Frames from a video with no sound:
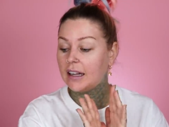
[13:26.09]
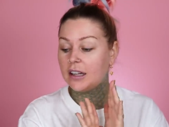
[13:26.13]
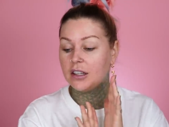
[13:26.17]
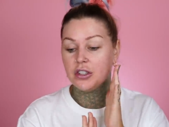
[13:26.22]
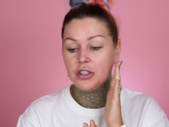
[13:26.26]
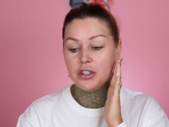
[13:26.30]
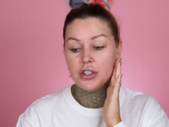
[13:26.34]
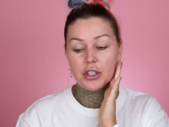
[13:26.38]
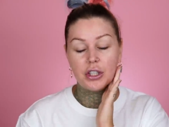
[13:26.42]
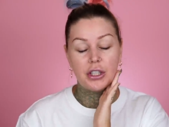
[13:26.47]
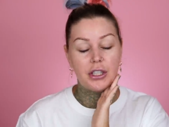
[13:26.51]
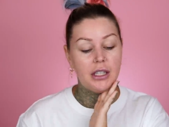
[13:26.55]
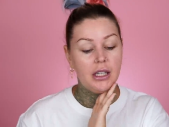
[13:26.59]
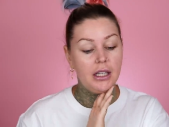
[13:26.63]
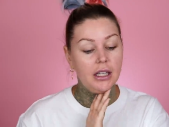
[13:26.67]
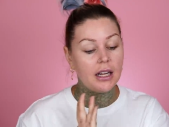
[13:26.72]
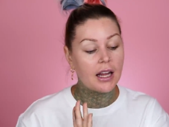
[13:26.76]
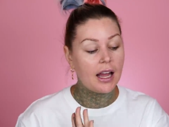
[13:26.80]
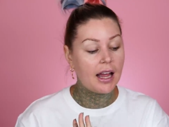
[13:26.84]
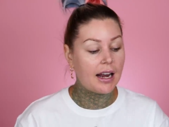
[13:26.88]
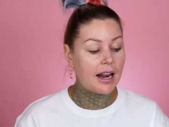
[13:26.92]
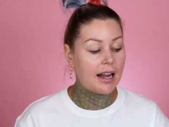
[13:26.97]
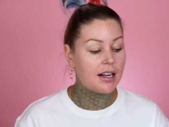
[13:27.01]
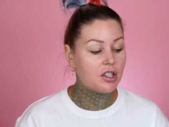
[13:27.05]
and
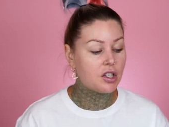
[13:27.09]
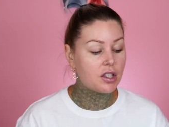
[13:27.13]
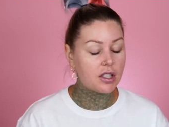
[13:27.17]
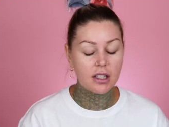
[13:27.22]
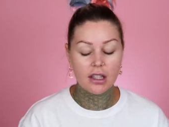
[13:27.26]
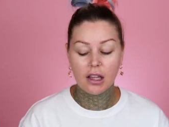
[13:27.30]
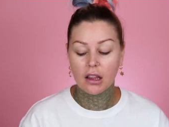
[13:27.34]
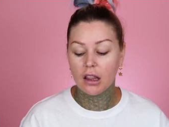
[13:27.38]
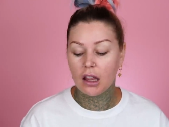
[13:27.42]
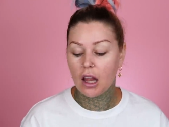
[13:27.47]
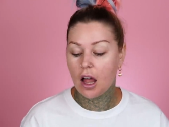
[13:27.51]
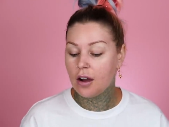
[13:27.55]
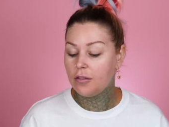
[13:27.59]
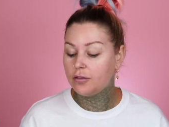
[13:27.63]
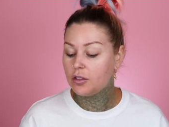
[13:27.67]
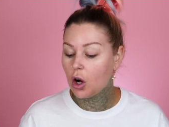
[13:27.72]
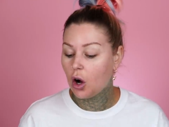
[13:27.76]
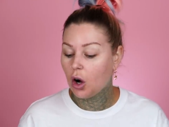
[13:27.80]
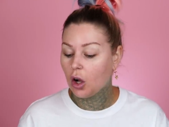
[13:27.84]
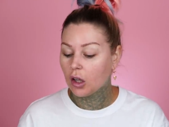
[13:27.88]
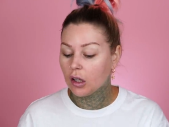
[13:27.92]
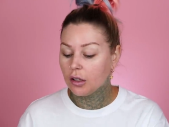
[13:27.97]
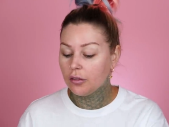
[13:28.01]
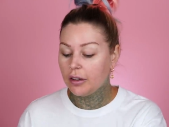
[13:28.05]
dirty, and I just loved
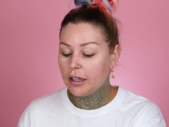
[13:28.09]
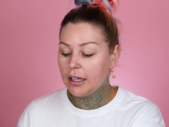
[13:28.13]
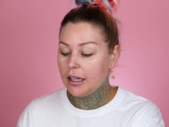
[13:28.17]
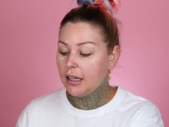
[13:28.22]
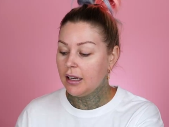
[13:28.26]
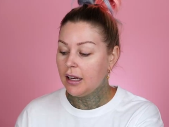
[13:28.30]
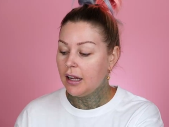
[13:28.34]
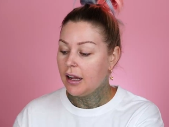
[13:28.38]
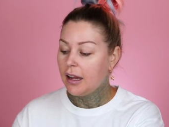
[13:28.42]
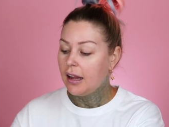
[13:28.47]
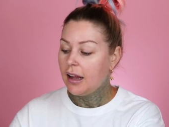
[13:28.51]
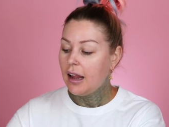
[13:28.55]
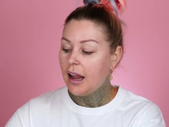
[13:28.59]
all of it.